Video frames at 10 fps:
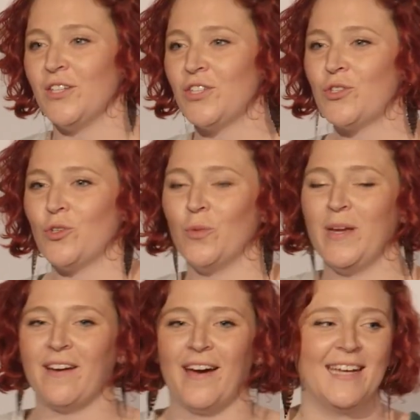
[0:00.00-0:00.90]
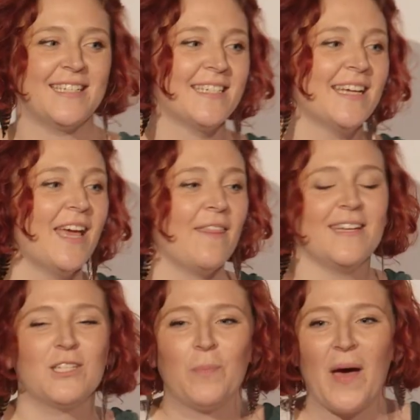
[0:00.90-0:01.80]
and stormy night,
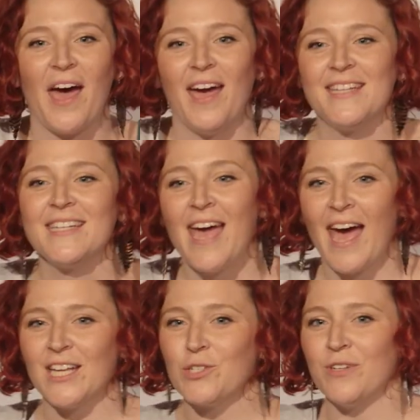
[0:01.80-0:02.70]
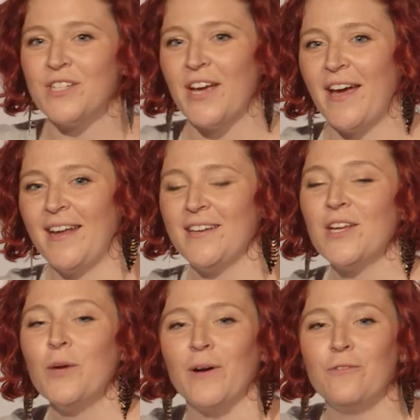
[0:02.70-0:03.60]
this bird has returned
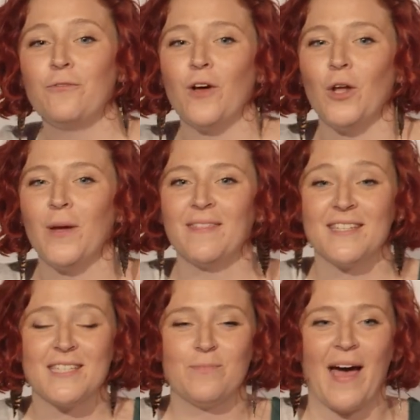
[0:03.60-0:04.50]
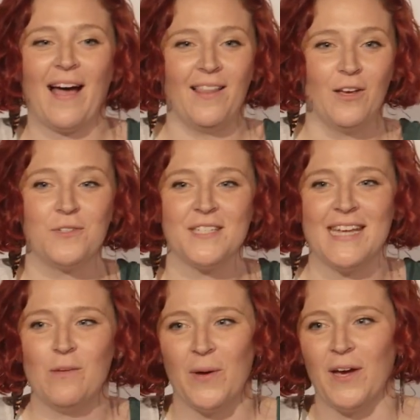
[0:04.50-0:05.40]
by following the smell of
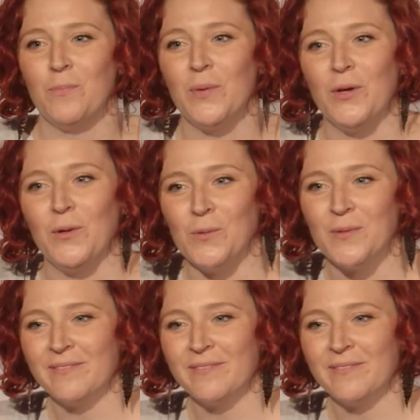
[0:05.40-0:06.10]
seabird poo.